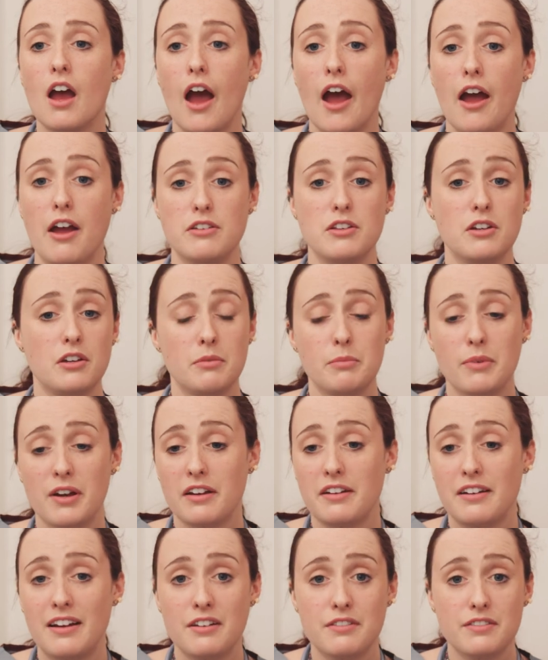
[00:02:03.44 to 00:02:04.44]
uh, you can
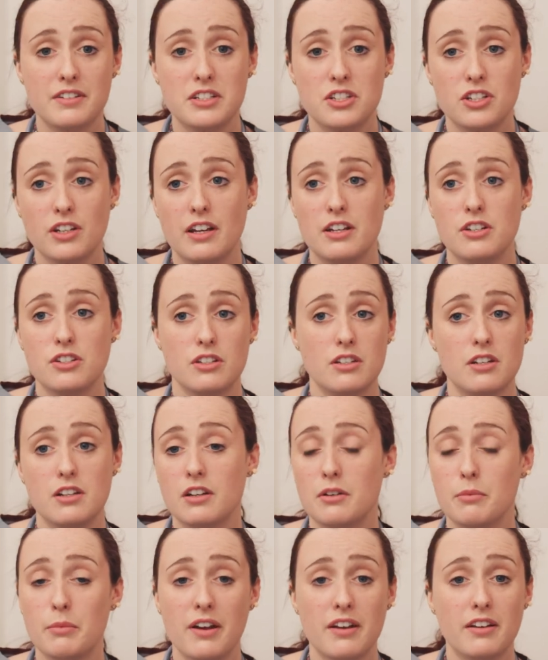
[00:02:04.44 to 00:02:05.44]
work in health education, you
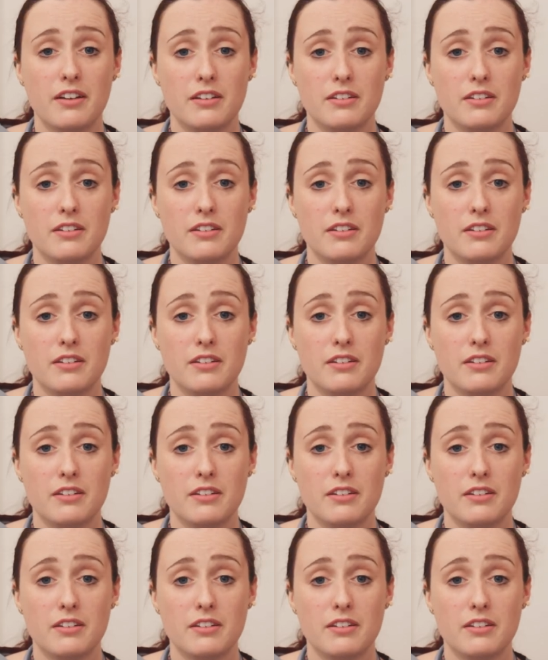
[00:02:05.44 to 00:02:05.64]
can work